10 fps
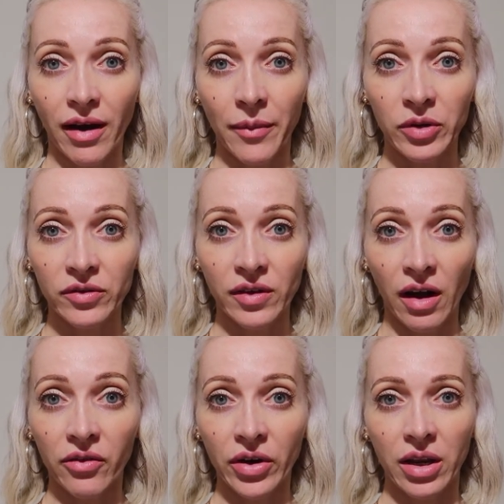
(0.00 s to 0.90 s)
I'm not
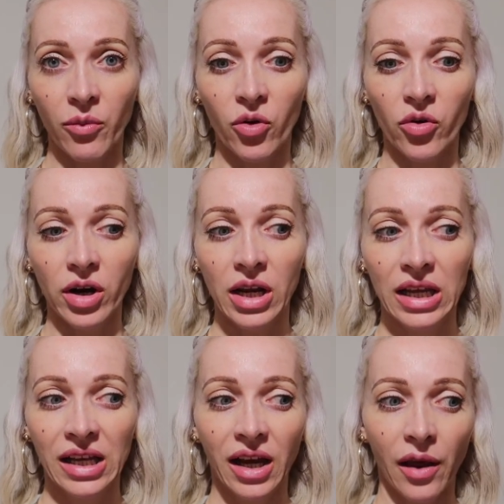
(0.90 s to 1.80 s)
hungry anymore.
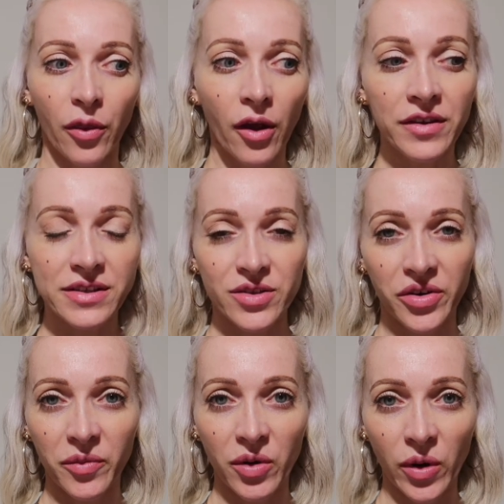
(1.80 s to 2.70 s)
I thought this is
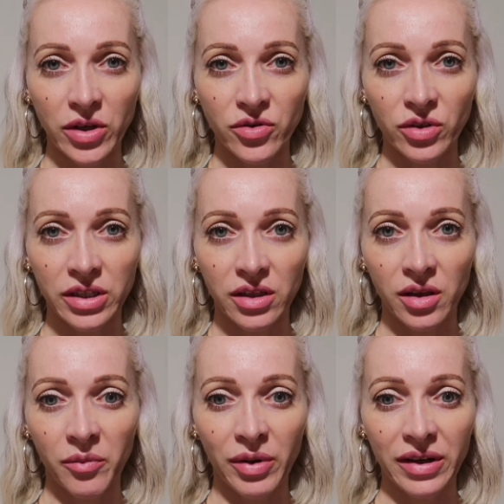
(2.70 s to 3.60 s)
gonna be way too
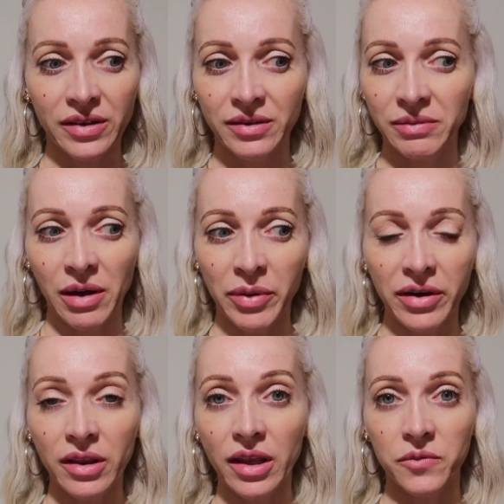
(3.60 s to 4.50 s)
little, but
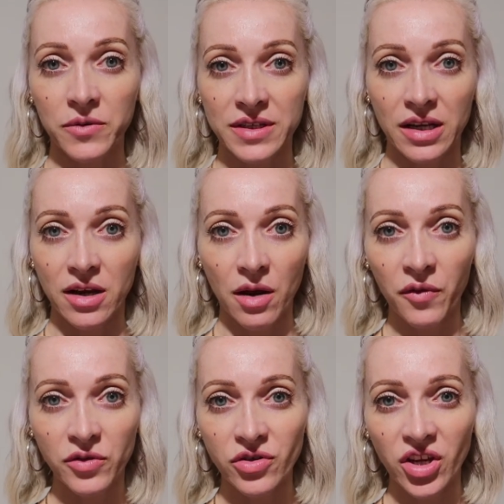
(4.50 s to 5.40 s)
apparently it was
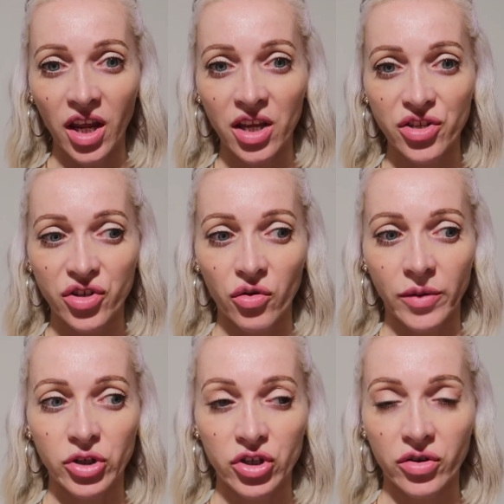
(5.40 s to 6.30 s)
enough today, so
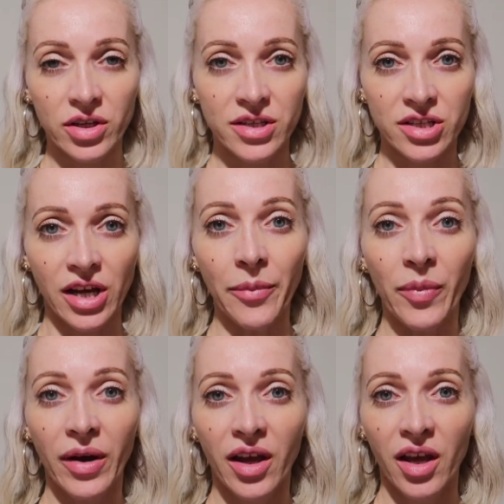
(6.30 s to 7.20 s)
I'm just gonna stop.